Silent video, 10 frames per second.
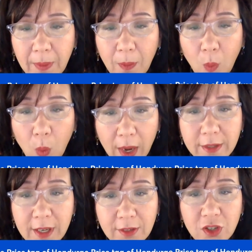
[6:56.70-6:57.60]

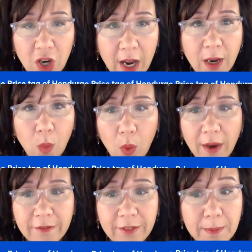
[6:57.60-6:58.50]
what does China
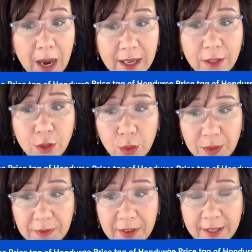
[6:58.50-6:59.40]
want from Ma
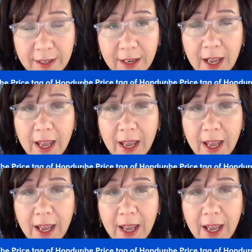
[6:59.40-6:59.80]
Ying-jeou's visit?